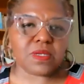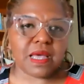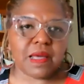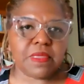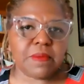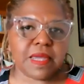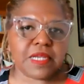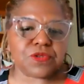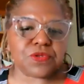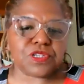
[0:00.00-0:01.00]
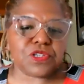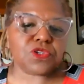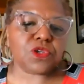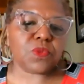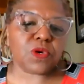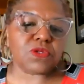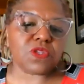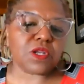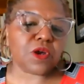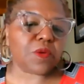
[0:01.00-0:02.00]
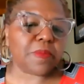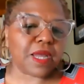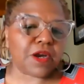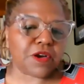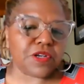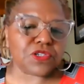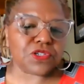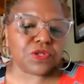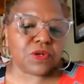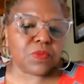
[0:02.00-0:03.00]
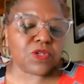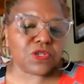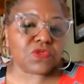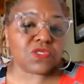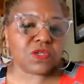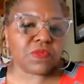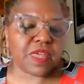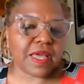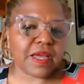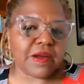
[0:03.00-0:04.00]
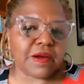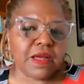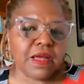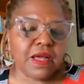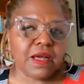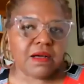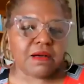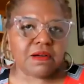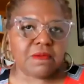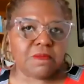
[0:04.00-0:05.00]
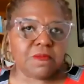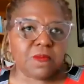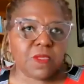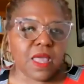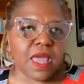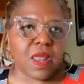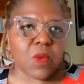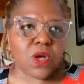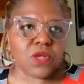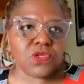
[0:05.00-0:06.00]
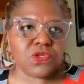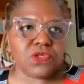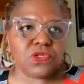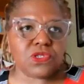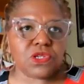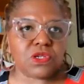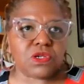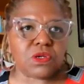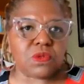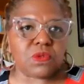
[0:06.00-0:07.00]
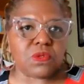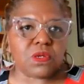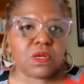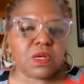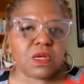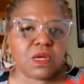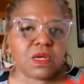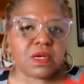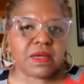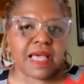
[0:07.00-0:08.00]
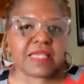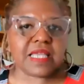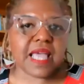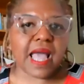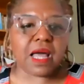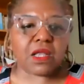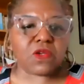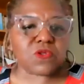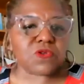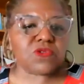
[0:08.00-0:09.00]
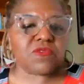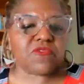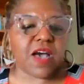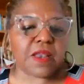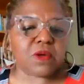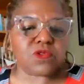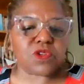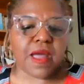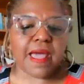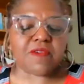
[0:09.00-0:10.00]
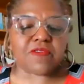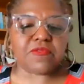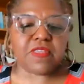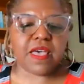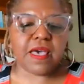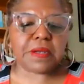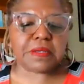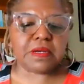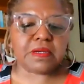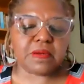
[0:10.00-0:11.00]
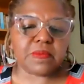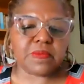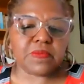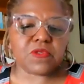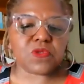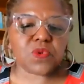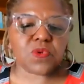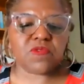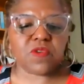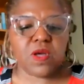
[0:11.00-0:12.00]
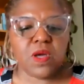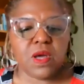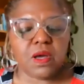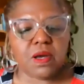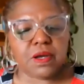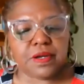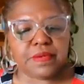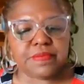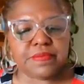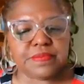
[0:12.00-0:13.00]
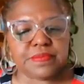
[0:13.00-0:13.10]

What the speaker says: time the major tension was in her marriage, which is still there. And it wasn't until as they got closer to a final draft that the sort of the